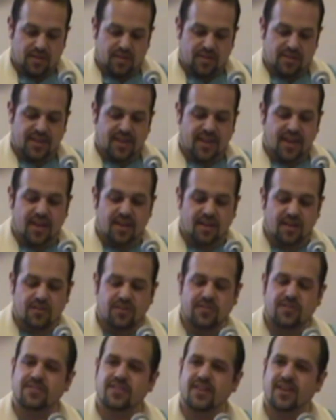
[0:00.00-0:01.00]
to get an
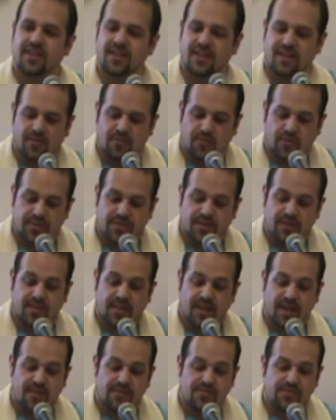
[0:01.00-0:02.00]
understanding of what their
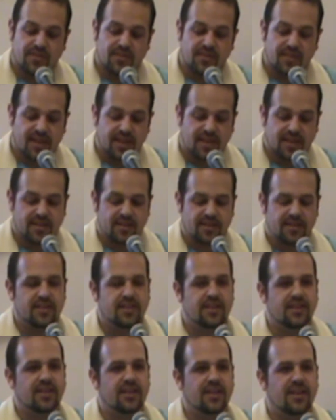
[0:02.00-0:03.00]
lives are like
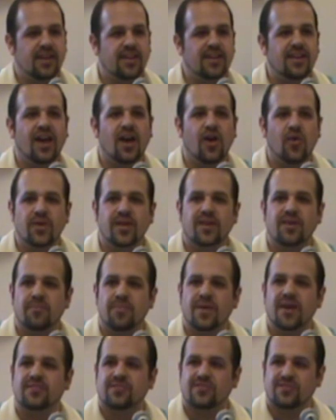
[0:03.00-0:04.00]
and how we can
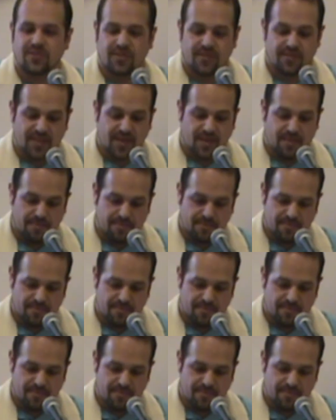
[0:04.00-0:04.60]
best serve them.